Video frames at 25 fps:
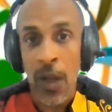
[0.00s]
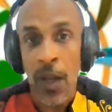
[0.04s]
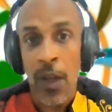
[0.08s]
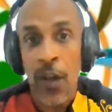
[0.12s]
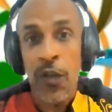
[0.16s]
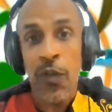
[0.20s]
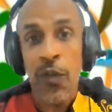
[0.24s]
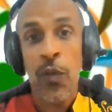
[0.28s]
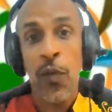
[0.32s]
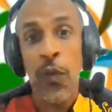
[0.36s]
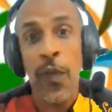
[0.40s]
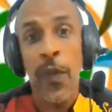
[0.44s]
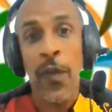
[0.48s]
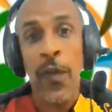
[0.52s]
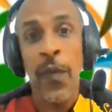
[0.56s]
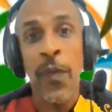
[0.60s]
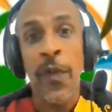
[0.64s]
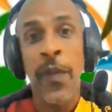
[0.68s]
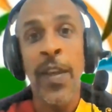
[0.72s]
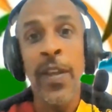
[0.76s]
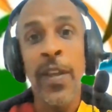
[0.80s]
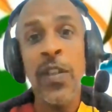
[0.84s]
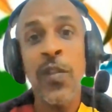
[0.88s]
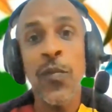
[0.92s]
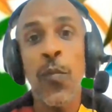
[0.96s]
So
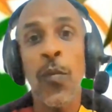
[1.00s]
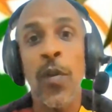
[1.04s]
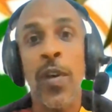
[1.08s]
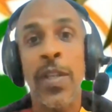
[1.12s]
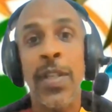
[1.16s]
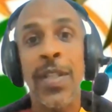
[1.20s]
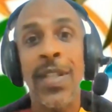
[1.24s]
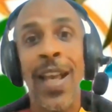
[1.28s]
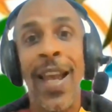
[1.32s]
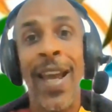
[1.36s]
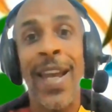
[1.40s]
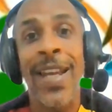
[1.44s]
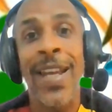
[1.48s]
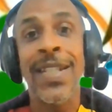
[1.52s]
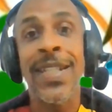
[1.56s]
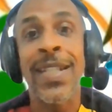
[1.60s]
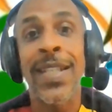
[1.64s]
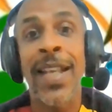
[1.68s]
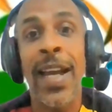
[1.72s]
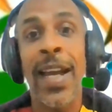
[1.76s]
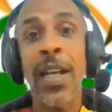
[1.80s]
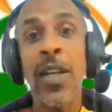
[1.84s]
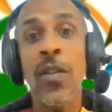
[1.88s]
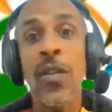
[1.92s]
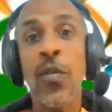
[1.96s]
this was a
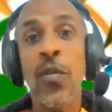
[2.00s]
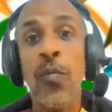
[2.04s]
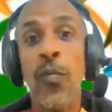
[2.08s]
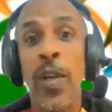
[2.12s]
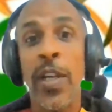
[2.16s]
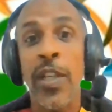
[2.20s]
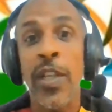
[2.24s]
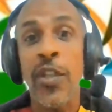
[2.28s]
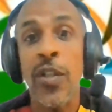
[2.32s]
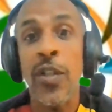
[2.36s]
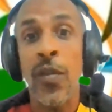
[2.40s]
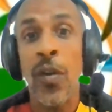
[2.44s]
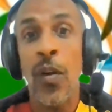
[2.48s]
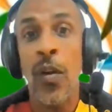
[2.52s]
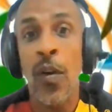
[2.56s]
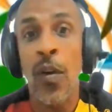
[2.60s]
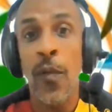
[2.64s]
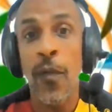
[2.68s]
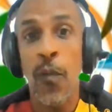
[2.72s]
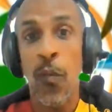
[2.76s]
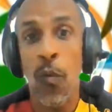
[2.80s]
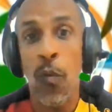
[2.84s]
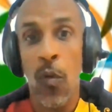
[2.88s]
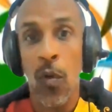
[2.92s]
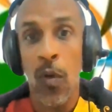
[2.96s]
declaration of
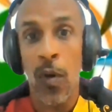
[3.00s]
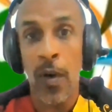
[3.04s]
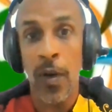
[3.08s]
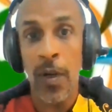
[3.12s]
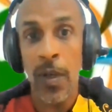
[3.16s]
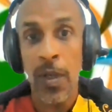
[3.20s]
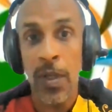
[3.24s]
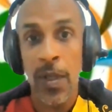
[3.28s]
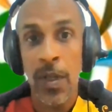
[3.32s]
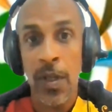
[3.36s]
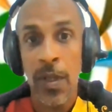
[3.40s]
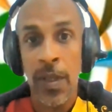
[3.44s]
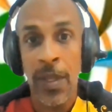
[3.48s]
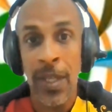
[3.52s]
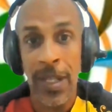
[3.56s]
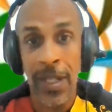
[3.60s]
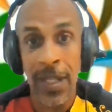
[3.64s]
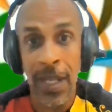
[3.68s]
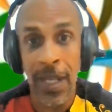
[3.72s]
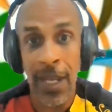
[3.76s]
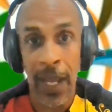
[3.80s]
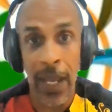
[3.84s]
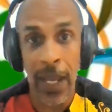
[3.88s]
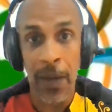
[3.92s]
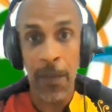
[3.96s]
war that
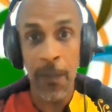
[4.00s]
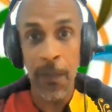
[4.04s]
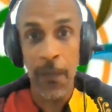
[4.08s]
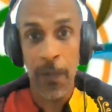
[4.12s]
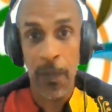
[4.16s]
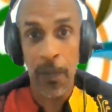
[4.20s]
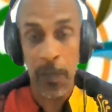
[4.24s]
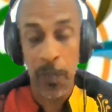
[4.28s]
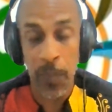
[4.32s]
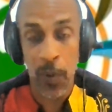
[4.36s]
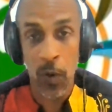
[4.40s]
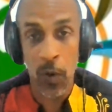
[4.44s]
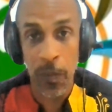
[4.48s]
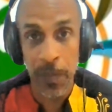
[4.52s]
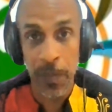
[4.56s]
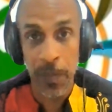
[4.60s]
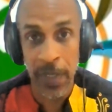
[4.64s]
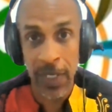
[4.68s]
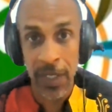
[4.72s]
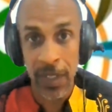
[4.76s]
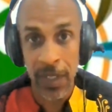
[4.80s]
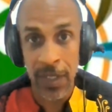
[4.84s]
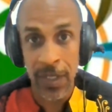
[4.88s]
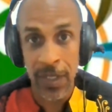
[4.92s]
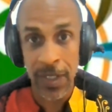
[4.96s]
came from Pope
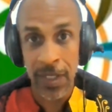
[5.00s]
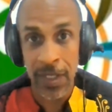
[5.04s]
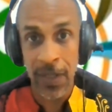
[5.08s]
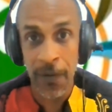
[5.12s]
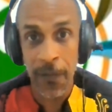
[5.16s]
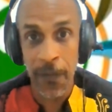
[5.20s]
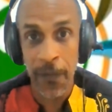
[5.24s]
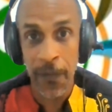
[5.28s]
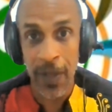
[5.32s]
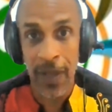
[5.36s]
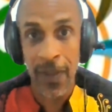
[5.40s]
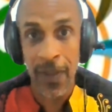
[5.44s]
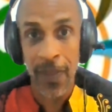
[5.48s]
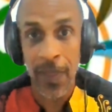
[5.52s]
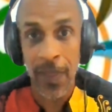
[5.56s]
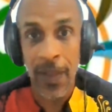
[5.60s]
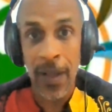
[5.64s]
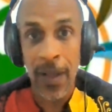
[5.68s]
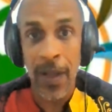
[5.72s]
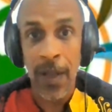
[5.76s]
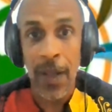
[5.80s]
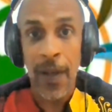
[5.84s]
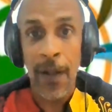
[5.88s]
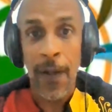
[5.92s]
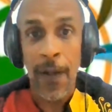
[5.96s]
Nicholas V
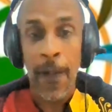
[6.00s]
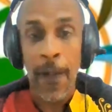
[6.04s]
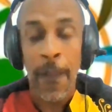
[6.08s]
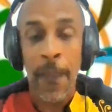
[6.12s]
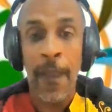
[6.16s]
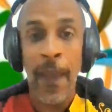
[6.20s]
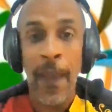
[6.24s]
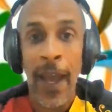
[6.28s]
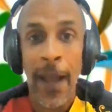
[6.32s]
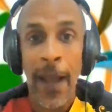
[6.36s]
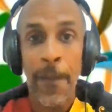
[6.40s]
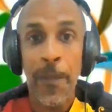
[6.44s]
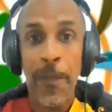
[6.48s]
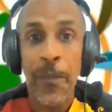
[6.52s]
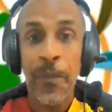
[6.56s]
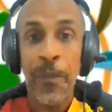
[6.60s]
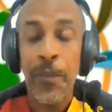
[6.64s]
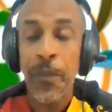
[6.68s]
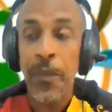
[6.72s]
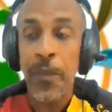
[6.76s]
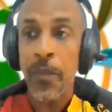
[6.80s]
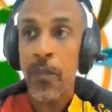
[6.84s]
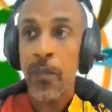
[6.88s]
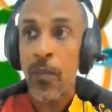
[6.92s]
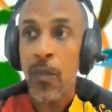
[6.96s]
that
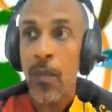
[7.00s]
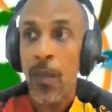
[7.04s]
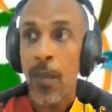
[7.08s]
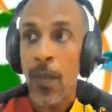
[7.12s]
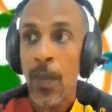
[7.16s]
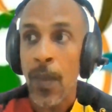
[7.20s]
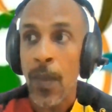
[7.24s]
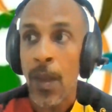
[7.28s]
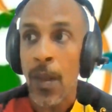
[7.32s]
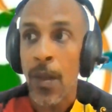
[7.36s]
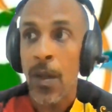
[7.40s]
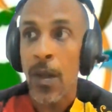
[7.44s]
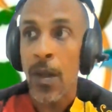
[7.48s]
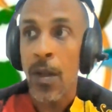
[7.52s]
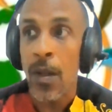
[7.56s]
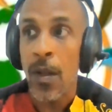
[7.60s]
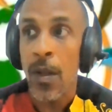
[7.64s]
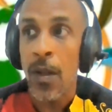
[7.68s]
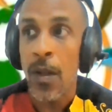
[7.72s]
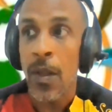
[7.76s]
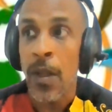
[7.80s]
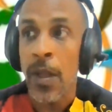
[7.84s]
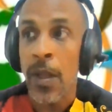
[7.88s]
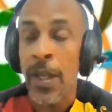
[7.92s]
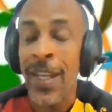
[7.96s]

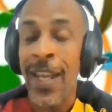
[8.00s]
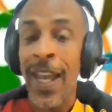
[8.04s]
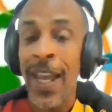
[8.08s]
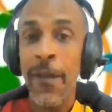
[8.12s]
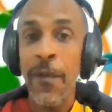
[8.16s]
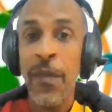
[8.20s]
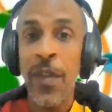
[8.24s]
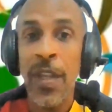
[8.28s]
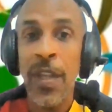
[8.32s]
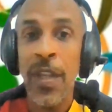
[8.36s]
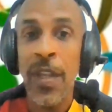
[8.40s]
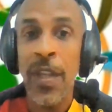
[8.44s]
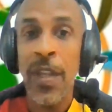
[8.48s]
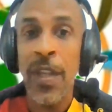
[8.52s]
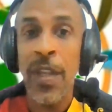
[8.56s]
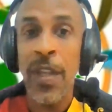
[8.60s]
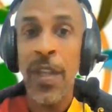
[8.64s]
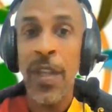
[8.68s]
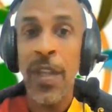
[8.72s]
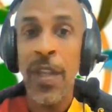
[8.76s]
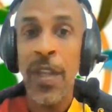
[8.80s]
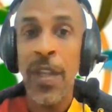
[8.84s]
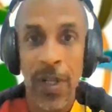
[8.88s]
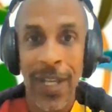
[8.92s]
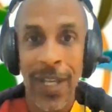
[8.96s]
gave the
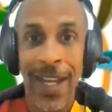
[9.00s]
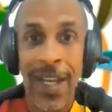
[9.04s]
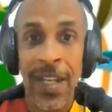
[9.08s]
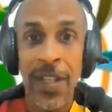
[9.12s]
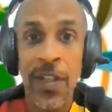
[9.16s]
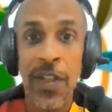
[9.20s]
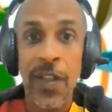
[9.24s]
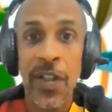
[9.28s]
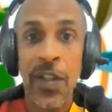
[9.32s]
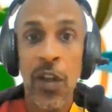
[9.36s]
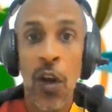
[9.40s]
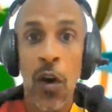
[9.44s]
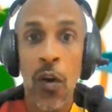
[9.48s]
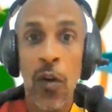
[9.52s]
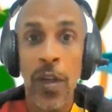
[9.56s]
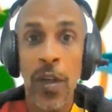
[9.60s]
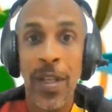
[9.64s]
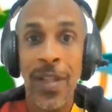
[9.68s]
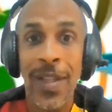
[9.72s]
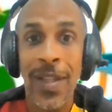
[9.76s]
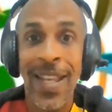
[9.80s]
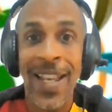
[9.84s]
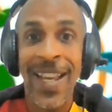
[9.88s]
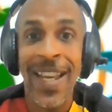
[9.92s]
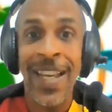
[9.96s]
authority and
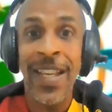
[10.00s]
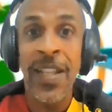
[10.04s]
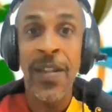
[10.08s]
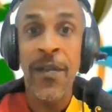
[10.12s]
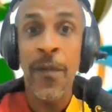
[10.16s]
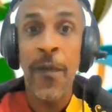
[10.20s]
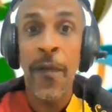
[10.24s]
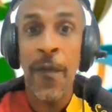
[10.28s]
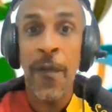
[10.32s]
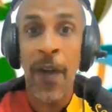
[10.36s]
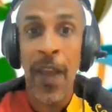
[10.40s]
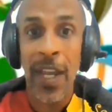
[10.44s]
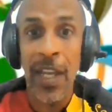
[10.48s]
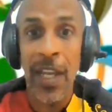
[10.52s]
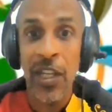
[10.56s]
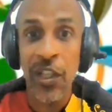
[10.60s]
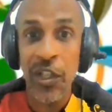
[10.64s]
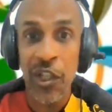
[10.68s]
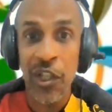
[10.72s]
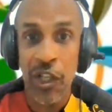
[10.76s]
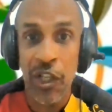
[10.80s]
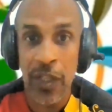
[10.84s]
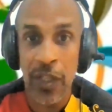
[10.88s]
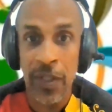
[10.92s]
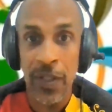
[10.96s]
started the
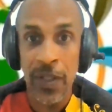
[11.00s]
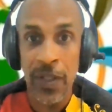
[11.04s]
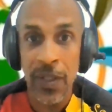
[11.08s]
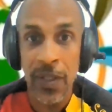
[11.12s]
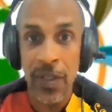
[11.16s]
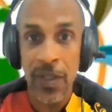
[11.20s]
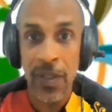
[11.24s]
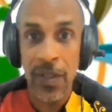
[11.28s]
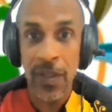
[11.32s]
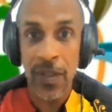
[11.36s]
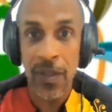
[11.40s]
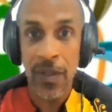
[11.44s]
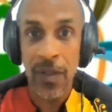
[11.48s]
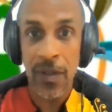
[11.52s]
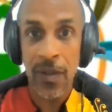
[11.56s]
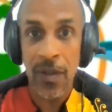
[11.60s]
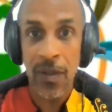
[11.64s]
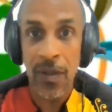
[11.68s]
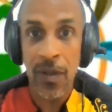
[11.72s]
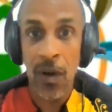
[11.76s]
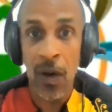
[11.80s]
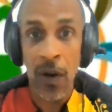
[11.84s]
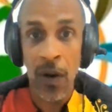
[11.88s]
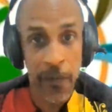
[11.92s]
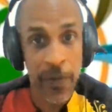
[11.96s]
invasion
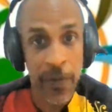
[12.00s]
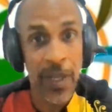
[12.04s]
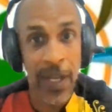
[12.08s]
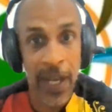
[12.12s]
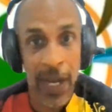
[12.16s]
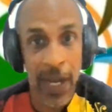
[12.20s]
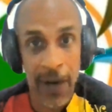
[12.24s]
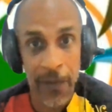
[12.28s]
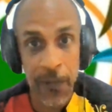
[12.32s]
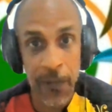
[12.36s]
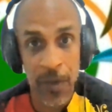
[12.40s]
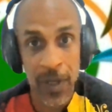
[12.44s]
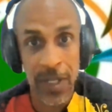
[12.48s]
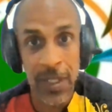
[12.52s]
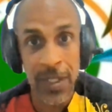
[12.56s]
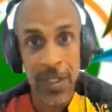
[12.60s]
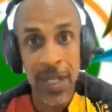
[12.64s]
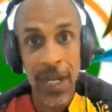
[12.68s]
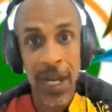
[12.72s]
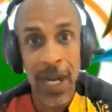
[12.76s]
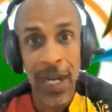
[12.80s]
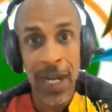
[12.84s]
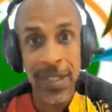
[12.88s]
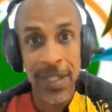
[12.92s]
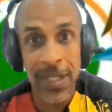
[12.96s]
of the African
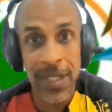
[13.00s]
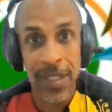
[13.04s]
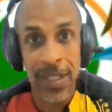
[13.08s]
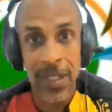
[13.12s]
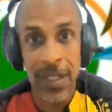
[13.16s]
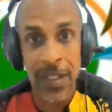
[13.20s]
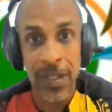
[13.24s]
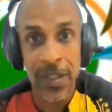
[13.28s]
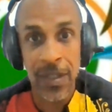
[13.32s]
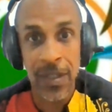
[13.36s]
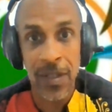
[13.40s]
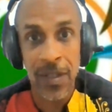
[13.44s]
continent,